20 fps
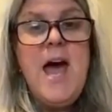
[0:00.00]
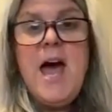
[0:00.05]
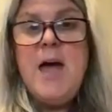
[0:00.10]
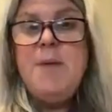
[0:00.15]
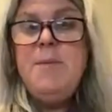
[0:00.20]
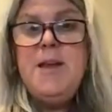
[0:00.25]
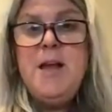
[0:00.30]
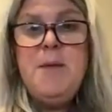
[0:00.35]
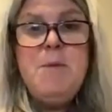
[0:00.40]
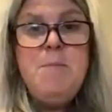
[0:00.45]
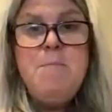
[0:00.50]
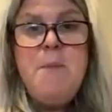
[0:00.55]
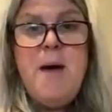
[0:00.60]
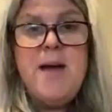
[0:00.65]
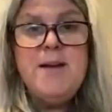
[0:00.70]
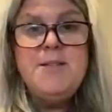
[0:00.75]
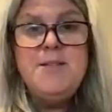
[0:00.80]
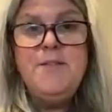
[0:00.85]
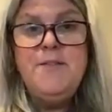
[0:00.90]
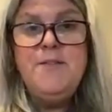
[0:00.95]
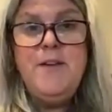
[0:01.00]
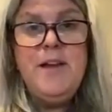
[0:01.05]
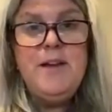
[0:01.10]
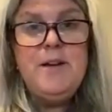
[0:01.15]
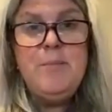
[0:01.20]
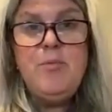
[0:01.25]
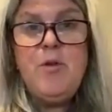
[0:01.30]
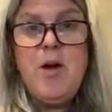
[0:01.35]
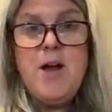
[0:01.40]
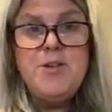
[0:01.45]
I mean, I'm a massive fan
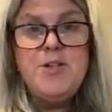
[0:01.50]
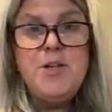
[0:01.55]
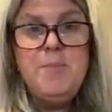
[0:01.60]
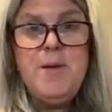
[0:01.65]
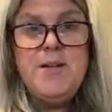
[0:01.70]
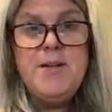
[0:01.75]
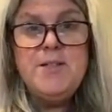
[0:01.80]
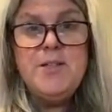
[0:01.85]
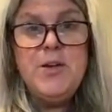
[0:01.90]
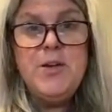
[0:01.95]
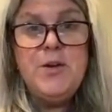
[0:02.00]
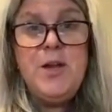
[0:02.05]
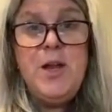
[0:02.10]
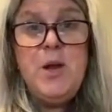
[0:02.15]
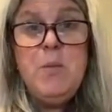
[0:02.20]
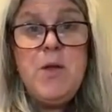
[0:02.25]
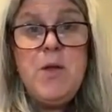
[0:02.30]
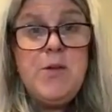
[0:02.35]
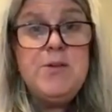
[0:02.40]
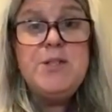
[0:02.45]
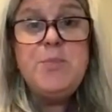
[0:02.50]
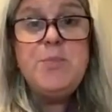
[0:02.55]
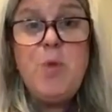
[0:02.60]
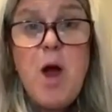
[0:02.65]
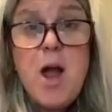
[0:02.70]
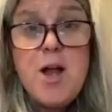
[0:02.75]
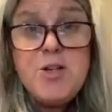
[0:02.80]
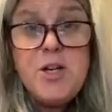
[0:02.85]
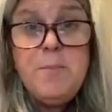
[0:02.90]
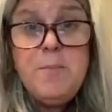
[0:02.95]
of project-based learning, whether it's
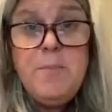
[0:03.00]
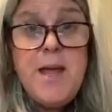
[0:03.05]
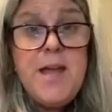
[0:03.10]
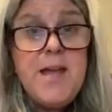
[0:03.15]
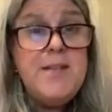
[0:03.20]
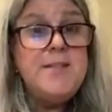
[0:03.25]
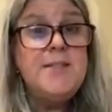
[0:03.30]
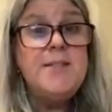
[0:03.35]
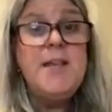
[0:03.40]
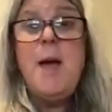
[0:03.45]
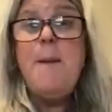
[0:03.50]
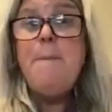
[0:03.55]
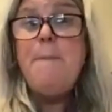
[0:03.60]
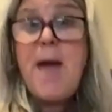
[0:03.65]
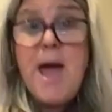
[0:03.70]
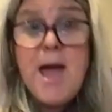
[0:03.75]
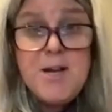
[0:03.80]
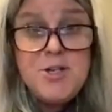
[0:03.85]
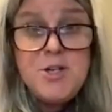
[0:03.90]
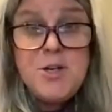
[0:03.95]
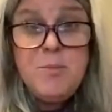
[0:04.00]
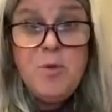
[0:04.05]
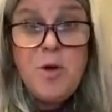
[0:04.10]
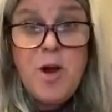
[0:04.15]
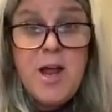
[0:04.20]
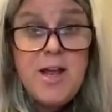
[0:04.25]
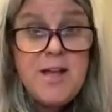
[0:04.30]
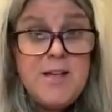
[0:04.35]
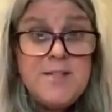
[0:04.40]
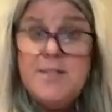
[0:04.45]
project-based,
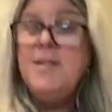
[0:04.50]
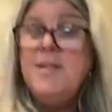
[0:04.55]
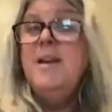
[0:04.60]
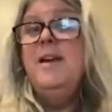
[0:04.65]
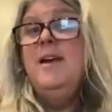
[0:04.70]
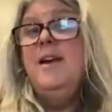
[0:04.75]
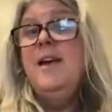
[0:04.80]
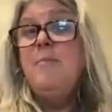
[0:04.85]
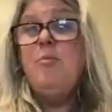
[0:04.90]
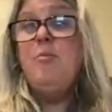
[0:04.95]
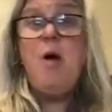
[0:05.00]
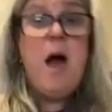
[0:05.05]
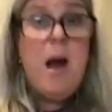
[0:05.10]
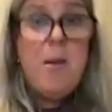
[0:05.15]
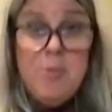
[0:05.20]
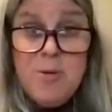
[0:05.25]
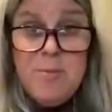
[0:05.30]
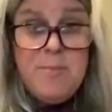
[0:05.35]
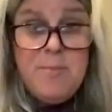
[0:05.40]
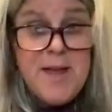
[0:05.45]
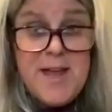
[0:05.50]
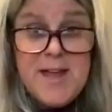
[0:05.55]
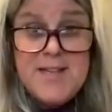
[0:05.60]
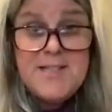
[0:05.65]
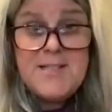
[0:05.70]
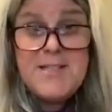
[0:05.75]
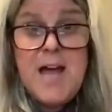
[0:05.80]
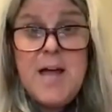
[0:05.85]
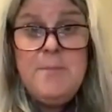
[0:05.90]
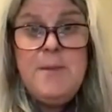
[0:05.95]
passion-based,
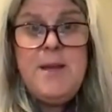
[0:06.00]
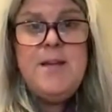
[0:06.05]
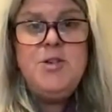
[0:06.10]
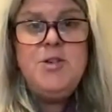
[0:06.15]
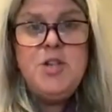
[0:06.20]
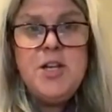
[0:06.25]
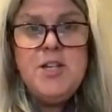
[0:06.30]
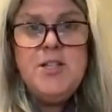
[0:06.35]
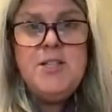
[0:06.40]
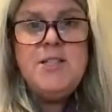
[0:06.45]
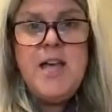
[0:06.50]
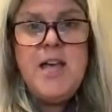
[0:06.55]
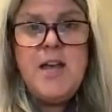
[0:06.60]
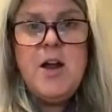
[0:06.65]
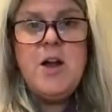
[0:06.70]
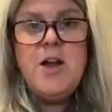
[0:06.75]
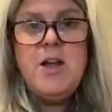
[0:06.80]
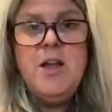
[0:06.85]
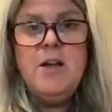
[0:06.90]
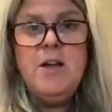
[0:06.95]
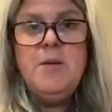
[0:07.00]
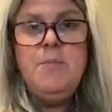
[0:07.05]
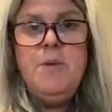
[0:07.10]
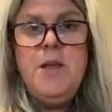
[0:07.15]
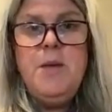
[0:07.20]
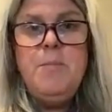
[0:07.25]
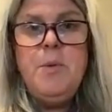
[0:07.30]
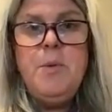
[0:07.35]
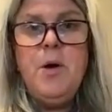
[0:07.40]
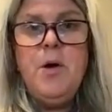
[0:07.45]
problem-based. I mean, just that our young
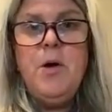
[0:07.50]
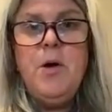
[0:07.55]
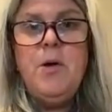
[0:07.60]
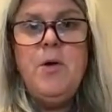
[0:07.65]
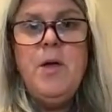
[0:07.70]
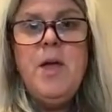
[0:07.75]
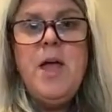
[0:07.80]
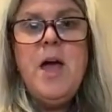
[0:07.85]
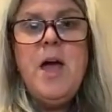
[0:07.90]
people,